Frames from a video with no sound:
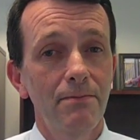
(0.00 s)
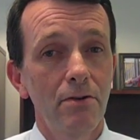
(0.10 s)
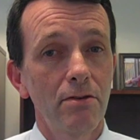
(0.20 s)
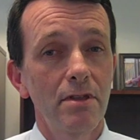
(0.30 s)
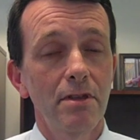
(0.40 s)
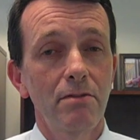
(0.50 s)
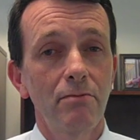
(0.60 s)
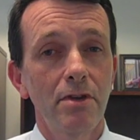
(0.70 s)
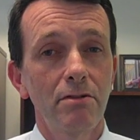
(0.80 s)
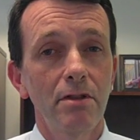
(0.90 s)
further than
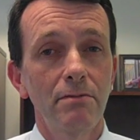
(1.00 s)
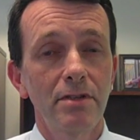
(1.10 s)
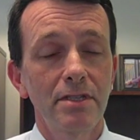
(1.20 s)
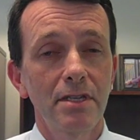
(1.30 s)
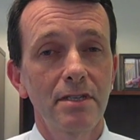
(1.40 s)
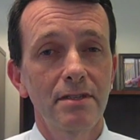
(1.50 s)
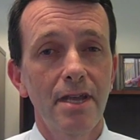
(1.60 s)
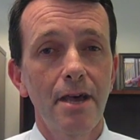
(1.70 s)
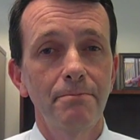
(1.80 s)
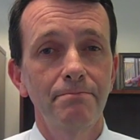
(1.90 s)
where your liver disease is
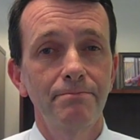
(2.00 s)
now.